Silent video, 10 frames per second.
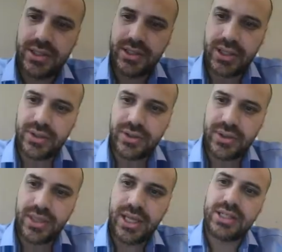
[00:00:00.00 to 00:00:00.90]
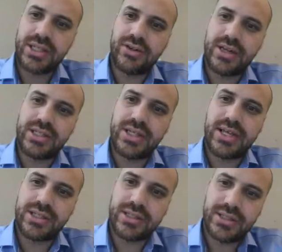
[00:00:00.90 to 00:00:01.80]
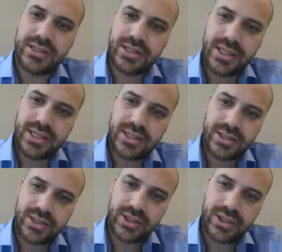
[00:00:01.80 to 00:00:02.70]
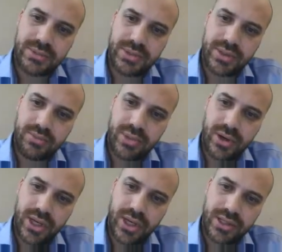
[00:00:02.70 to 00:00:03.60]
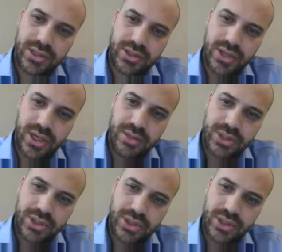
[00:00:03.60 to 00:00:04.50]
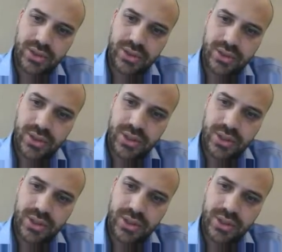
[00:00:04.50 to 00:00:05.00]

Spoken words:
So it's increasing at 6 times pi times 2,